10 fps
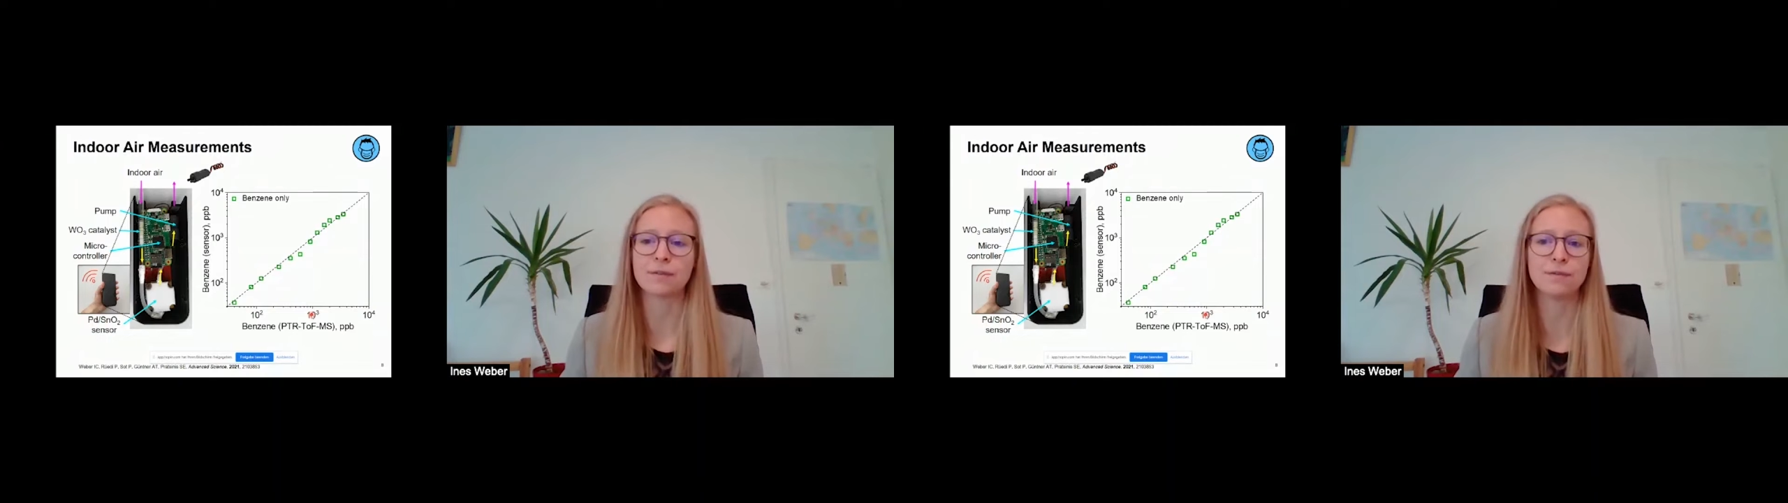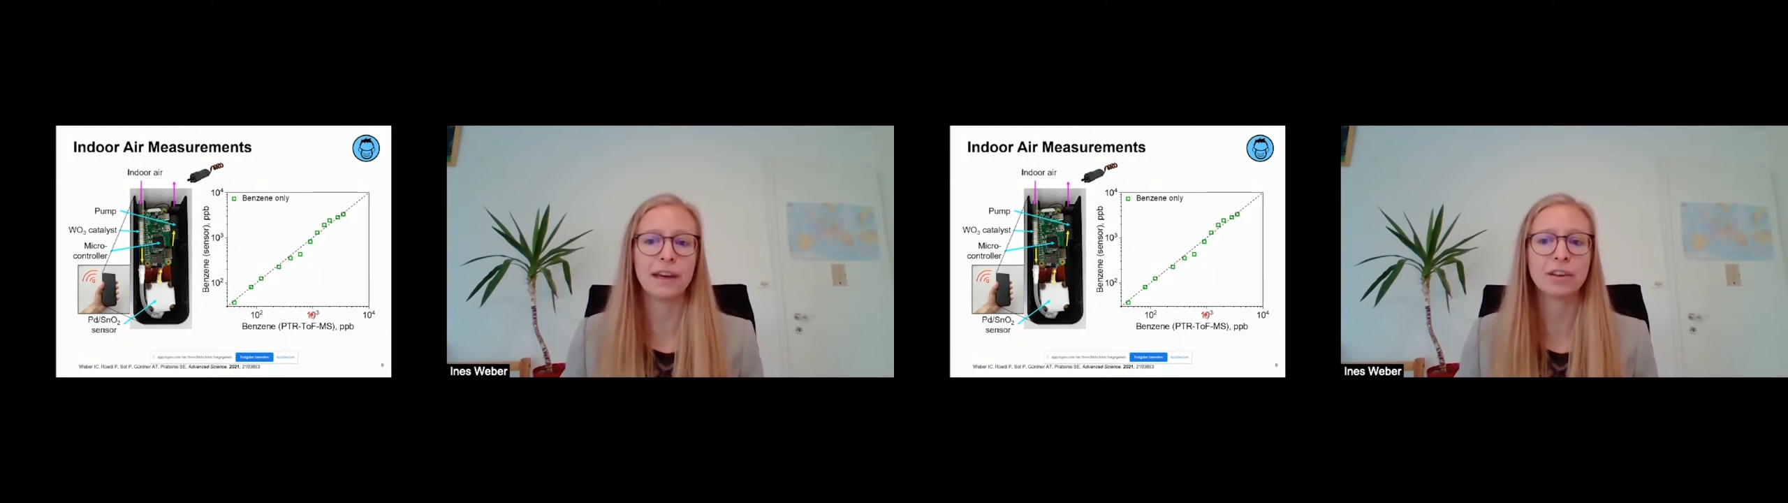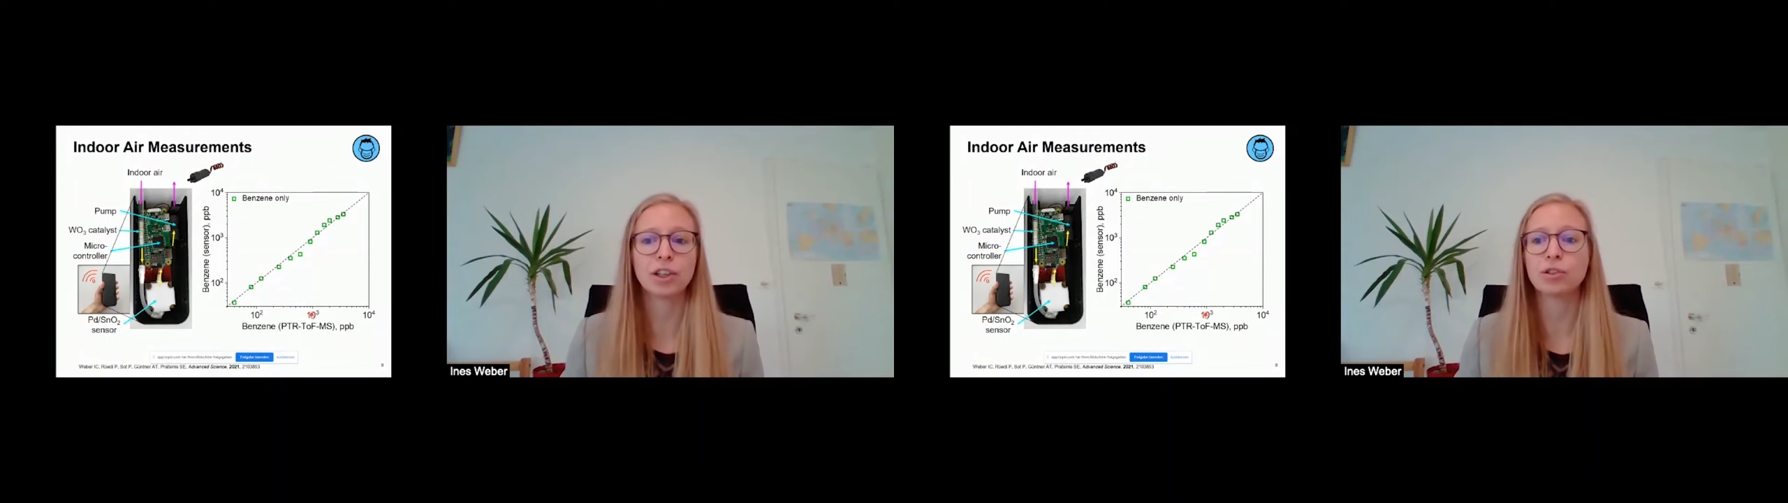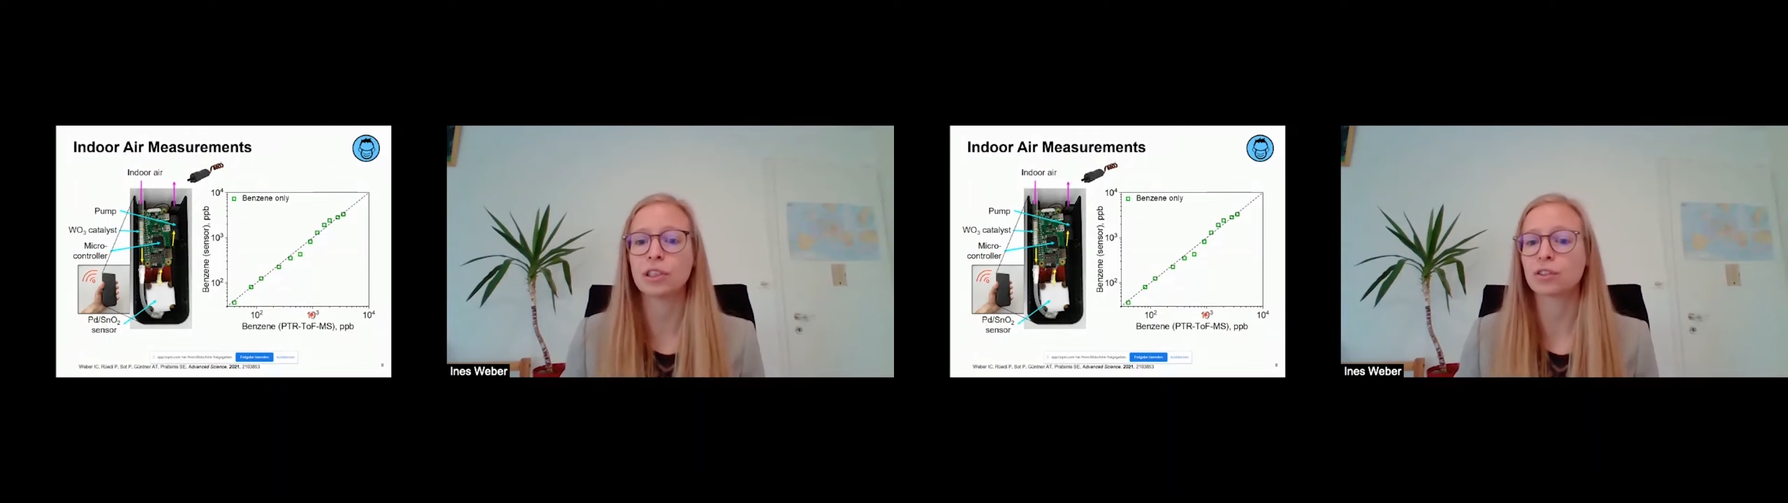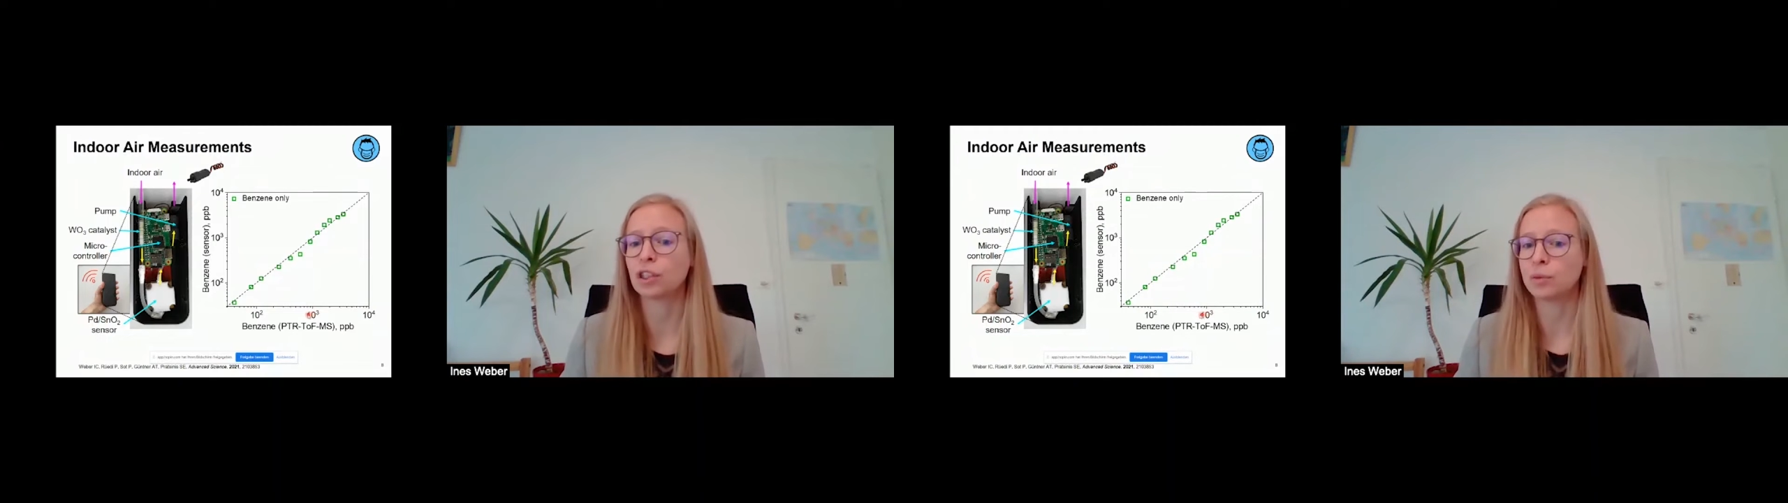very good
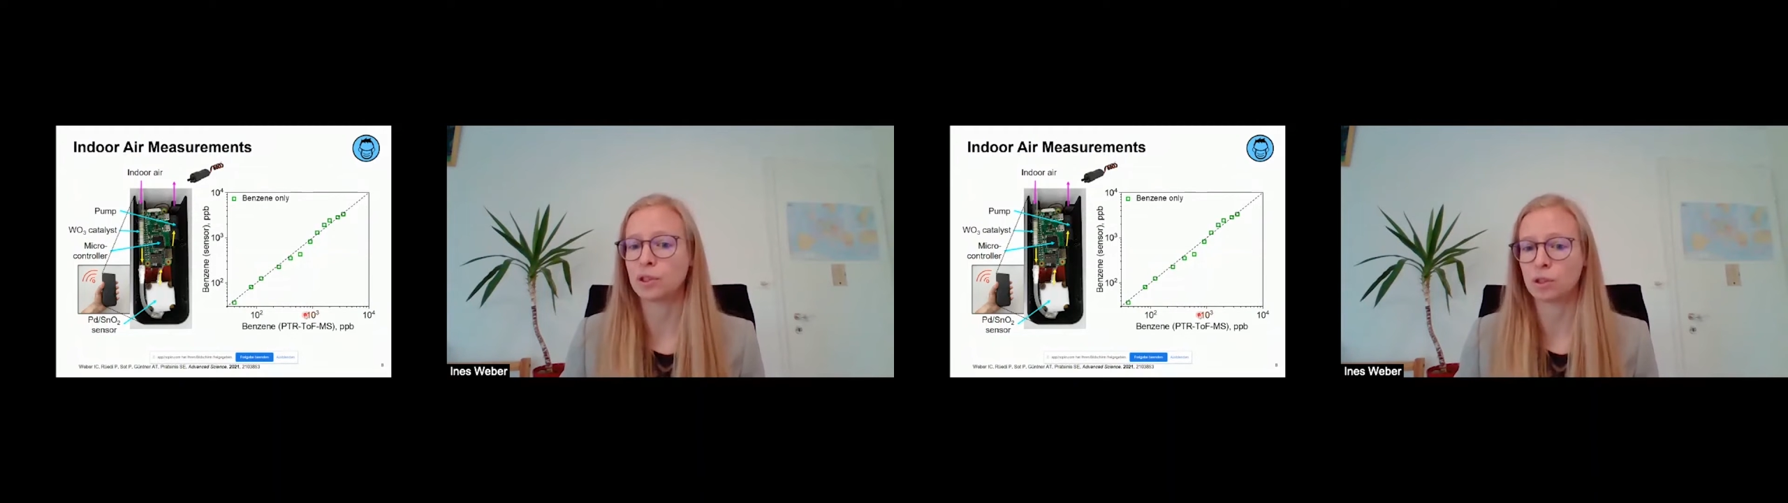agreement